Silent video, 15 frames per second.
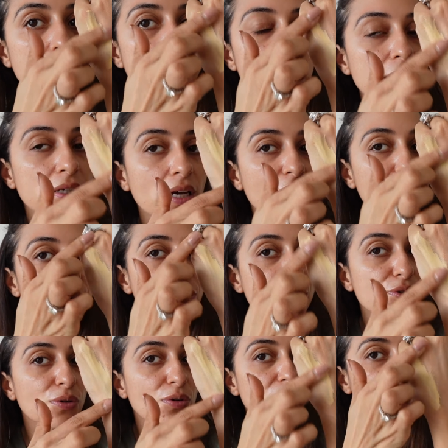See, I took
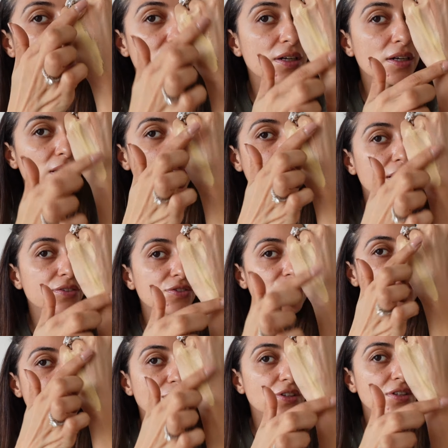so little and
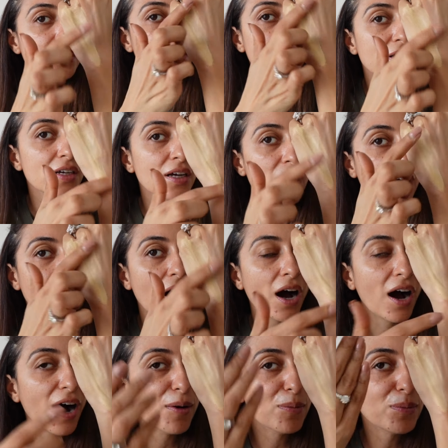just
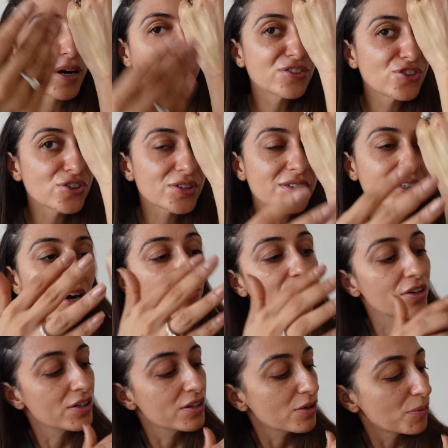how much it's
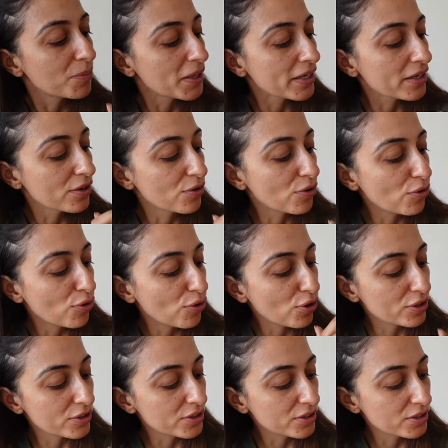covered. Oh my
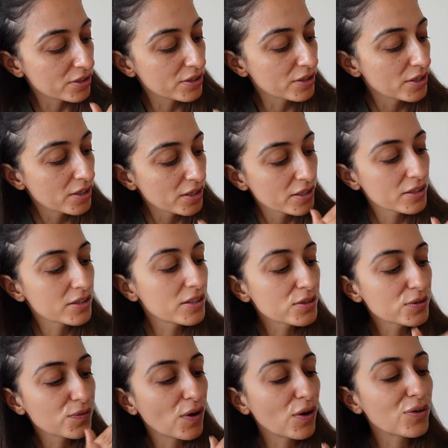god.
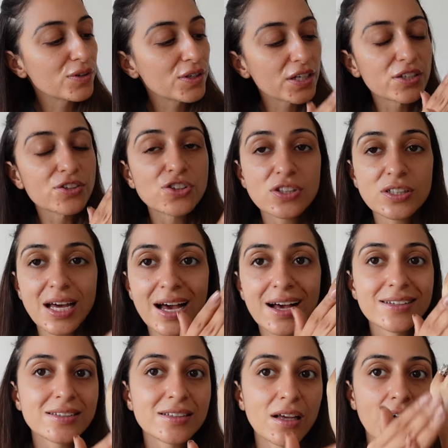This foundation
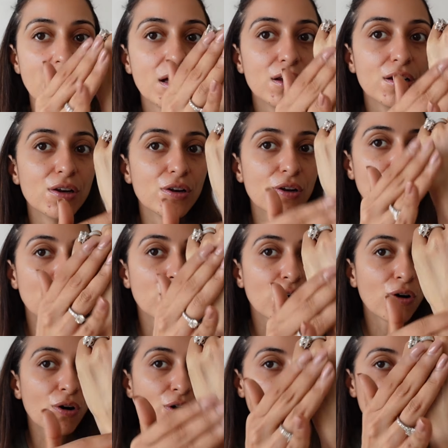has a
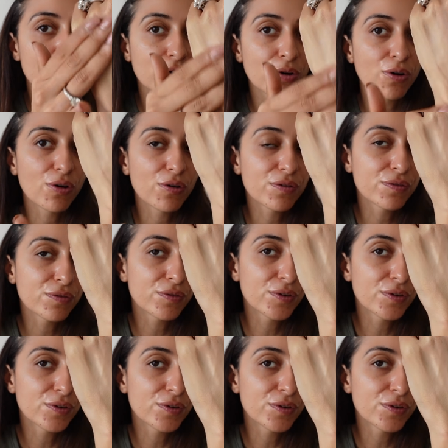lot of